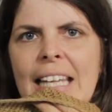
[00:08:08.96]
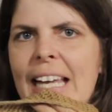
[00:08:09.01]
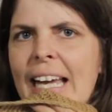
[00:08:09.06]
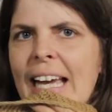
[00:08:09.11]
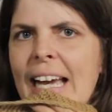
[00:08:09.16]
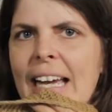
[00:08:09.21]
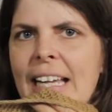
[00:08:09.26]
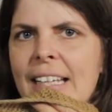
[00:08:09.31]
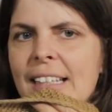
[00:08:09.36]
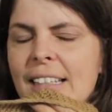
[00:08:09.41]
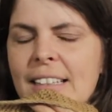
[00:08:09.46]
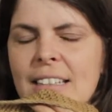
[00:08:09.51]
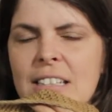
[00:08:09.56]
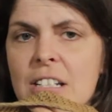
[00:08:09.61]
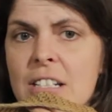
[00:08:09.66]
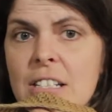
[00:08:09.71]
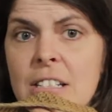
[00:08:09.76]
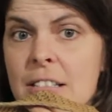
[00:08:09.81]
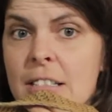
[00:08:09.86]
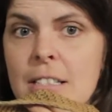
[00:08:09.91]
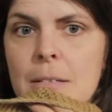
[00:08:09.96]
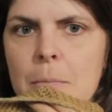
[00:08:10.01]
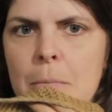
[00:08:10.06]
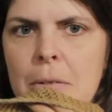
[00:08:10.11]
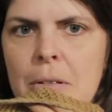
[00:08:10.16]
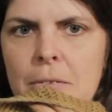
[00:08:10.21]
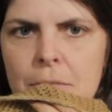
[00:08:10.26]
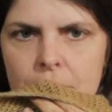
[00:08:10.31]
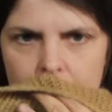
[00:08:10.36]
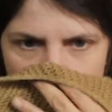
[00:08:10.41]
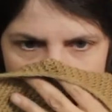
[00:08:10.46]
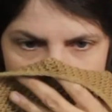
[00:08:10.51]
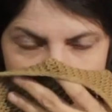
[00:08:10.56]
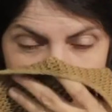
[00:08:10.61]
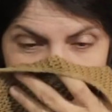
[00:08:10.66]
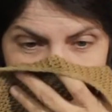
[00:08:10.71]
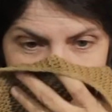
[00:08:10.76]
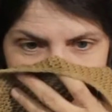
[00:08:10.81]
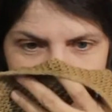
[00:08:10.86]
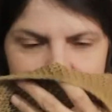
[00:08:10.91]
and it's just beautiful.
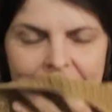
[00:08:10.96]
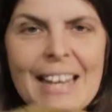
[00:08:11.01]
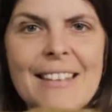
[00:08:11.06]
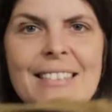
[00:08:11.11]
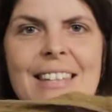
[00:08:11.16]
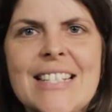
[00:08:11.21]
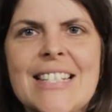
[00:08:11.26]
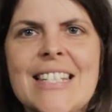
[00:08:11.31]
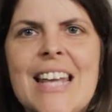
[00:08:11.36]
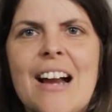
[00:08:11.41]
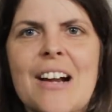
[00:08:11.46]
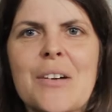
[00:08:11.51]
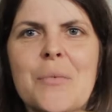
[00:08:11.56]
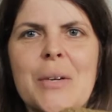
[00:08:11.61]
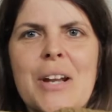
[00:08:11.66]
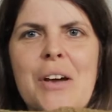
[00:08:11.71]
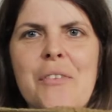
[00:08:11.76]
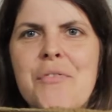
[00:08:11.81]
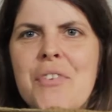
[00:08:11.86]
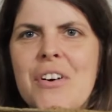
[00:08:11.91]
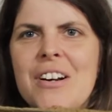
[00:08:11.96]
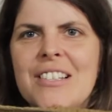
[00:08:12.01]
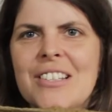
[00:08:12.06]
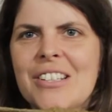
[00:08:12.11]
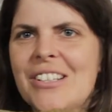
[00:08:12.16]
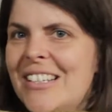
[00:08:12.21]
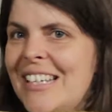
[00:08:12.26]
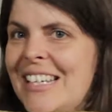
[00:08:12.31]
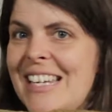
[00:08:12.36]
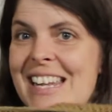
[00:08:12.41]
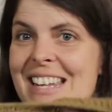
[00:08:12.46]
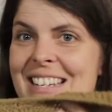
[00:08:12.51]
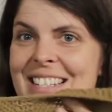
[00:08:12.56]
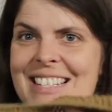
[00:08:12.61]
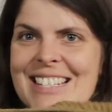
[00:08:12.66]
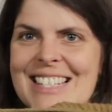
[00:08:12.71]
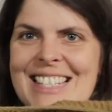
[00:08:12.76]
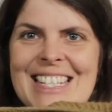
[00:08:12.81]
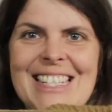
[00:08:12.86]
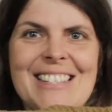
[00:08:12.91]
And this yarn, when I first got it, it
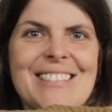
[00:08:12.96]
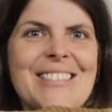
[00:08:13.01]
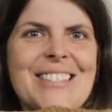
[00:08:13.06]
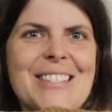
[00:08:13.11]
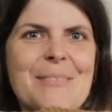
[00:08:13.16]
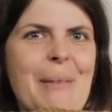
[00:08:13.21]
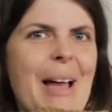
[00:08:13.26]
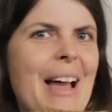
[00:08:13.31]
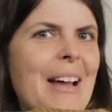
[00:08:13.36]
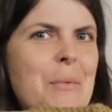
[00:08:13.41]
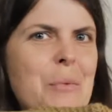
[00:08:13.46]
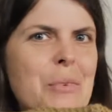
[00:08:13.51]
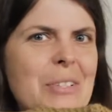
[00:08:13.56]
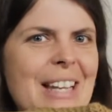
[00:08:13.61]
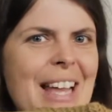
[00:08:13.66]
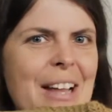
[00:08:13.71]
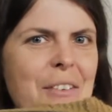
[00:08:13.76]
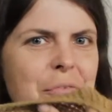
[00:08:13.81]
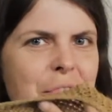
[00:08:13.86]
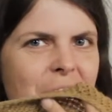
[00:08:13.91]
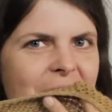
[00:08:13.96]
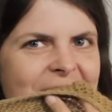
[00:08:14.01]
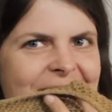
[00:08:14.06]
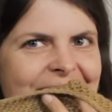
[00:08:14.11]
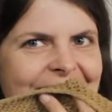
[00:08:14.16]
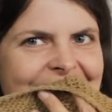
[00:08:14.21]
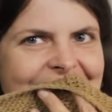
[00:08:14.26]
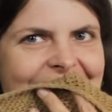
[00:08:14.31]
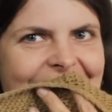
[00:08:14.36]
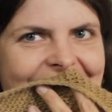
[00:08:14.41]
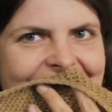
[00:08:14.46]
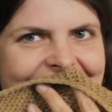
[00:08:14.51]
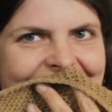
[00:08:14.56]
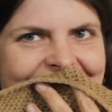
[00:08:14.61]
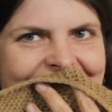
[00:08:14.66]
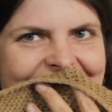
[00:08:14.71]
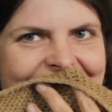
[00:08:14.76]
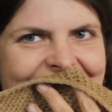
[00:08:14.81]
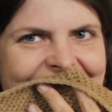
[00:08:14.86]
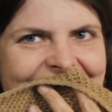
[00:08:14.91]
still smelled, it was like freshly
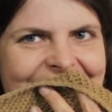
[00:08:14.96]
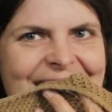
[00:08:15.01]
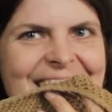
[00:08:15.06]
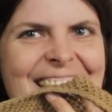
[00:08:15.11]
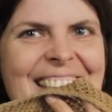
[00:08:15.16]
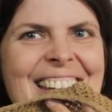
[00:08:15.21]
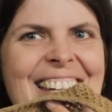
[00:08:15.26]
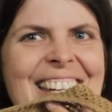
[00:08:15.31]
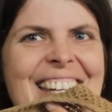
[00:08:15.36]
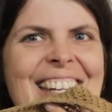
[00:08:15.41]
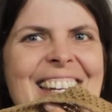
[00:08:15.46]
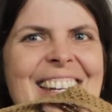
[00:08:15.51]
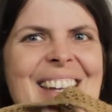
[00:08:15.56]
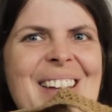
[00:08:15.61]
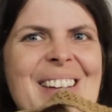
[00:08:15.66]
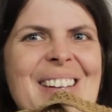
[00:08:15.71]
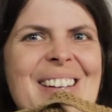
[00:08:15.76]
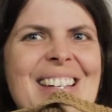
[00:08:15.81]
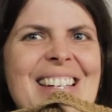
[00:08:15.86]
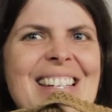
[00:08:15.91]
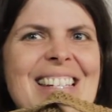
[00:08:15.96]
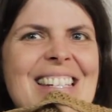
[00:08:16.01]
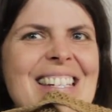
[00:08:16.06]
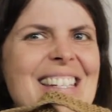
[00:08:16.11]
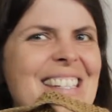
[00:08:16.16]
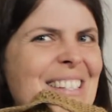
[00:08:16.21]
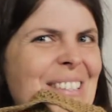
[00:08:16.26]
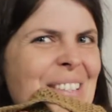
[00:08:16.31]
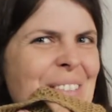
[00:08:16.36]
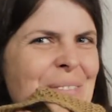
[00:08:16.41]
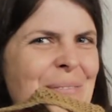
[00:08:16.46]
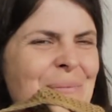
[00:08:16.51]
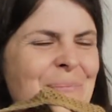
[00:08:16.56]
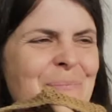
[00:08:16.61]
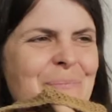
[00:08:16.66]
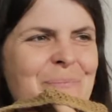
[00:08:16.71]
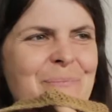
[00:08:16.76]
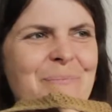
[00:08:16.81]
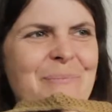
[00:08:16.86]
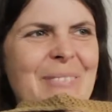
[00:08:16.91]
dyed, and she sort of
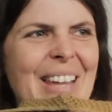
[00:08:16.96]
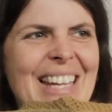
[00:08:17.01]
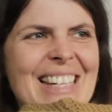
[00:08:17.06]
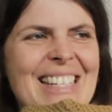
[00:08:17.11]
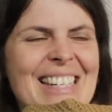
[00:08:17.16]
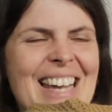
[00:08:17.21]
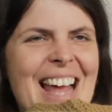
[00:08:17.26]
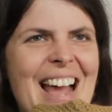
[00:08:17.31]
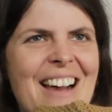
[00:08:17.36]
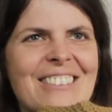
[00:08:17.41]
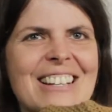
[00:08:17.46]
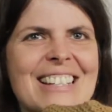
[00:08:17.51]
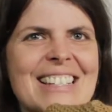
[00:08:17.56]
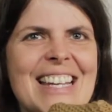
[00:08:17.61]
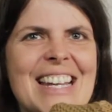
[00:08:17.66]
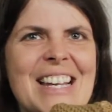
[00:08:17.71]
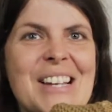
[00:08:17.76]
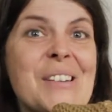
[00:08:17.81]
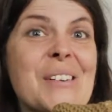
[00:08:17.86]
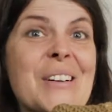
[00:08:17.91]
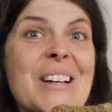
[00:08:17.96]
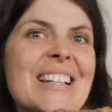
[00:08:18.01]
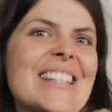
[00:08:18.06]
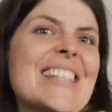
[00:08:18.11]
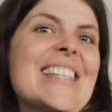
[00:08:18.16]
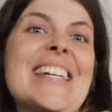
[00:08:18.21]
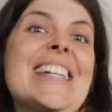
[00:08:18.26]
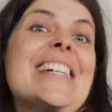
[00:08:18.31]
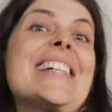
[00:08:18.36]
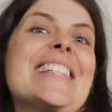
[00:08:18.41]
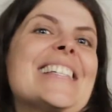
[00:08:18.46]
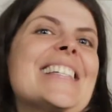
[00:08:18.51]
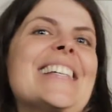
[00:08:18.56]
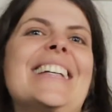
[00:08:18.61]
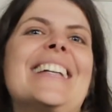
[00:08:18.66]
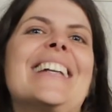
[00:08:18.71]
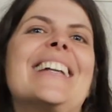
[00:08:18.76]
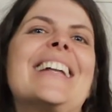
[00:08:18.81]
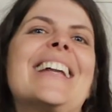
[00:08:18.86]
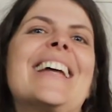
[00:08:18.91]
picked it out and said, look at this,
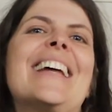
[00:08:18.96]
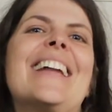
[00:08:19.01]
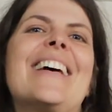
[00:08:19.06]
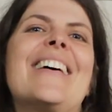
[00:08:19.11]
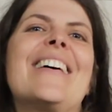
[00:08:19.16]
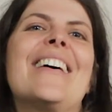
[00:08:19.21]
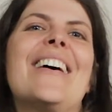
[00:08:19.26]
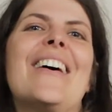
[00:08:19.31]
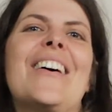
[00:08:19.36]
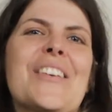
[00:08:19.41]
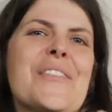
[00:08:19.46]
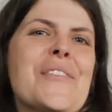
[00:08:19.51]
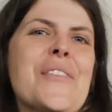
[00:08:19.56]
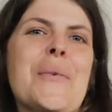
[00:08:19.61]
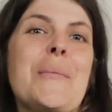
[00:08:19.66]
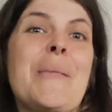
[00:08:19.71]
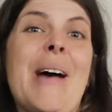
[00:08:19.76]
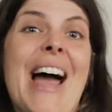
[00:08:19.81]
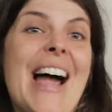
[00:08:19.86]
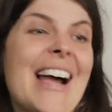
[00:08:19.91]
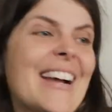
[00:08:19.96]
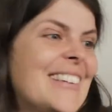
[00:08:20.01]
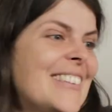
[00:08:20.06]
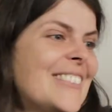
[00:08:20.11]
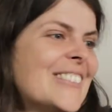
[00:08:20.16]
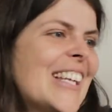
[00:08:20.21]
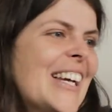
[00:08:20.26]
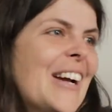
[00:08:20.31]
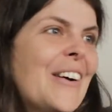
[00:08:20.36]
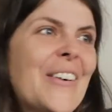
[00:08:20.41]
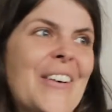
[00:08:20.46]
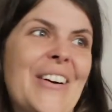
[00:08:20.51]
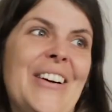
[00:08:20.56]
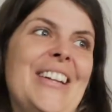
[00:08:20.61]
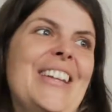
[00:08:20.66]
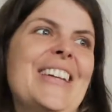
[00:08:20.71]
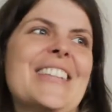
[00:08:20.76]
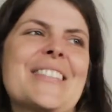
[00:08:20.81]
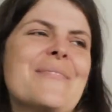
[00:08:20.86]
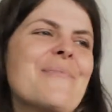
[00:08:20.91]
and out of her bag, and I was like, oh god,
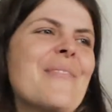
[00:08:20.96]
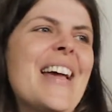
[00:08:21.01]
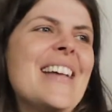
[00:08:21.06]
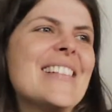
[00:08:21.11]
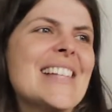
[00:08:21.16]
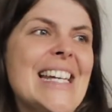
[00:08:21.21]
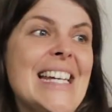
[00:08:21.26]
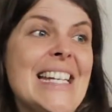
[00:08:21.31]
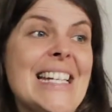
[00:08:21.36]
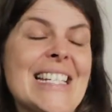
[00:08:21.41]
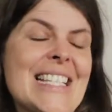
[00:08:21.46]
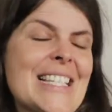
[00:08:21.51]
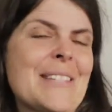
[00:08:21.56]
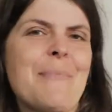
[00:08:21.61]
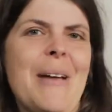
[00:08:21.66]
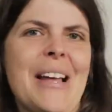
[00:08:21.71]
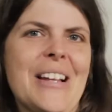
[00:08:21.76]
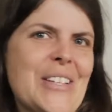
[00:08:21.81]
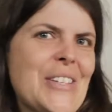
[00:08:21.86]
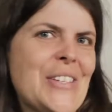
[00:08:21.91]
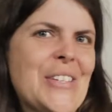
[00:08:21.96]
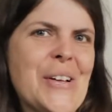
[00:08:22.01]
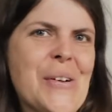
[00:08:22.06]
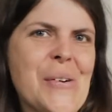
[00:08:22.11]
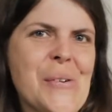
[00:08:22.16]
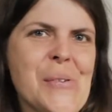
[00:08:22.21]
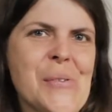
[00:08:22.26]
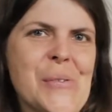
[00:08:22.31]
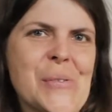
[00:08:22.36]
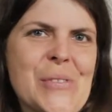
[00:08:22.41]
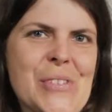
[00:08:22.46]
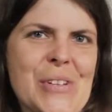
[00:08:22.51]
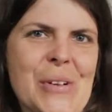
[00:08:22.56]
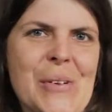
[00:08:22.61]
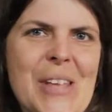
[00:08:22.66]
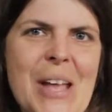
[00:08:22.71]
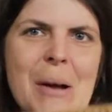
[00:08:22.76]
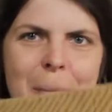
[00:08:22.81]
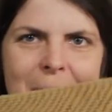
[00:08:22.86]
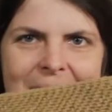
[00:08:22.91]
that's amazing. And it smelled so
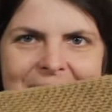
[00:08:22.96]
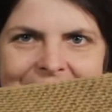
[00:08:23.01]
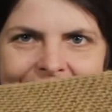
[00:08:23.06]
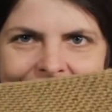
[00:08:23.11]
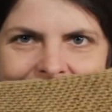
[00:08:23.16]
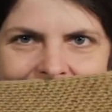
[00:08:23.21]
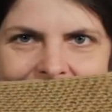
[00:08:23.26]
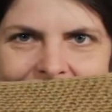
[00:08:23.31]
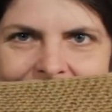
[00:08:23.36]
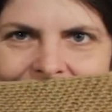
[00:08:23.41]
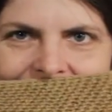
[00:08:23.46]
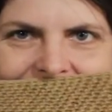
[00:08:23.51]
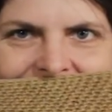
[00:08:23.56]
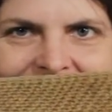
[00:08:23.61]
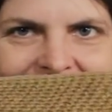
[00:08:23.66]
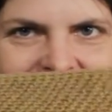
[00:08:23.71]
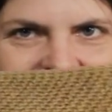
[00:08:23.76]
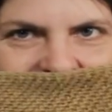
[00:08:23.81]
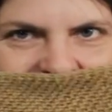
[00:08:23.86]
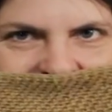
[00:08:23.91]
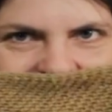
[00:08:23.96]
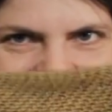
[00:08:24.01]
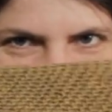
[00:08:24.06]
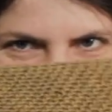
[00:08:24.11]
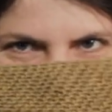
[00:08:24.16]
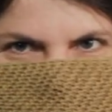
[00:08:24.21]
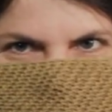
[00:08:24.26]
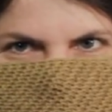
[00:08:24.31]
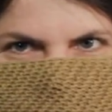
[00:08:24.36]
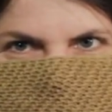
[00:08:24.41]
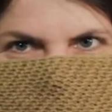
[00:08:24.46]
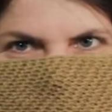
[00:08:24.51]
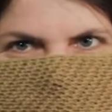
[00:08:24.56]
yummy that I have to have it.